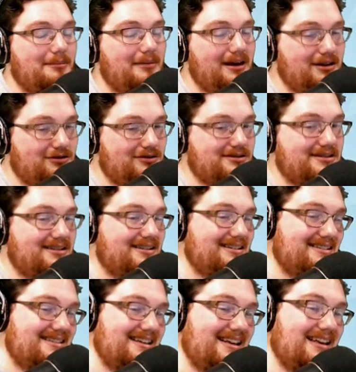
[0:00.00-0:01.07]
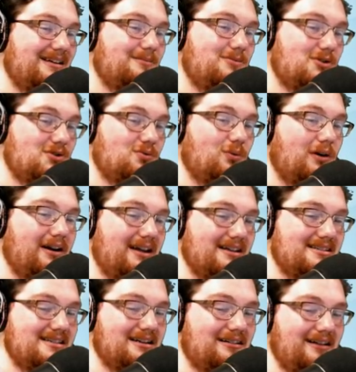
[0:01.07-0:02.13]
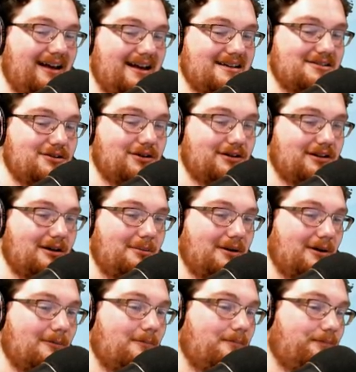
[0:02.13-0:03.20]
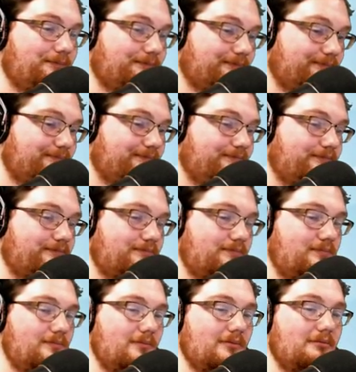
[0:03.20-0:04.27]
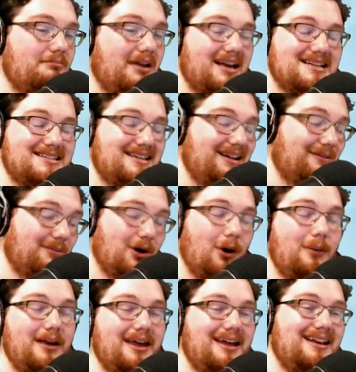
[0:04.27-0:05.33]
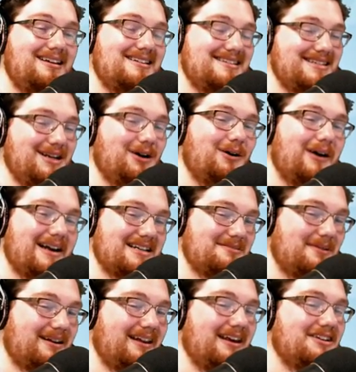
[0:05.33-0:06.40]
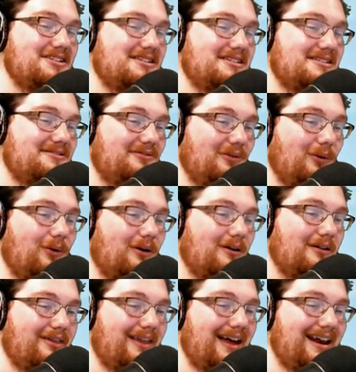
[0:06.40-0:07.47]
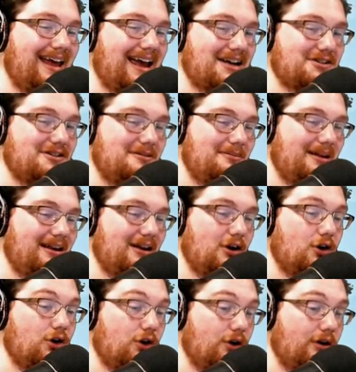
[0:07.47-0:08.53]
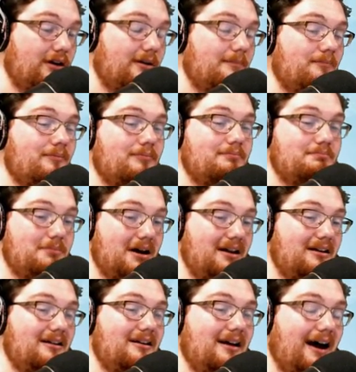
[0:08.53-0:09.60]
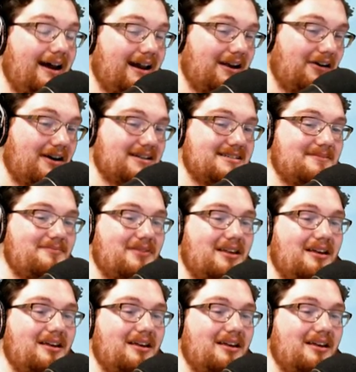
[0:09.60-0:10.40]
I'm interested to see just what Intel has cooked up here, because you know, going in zero expectations for that actually being good. But I digress.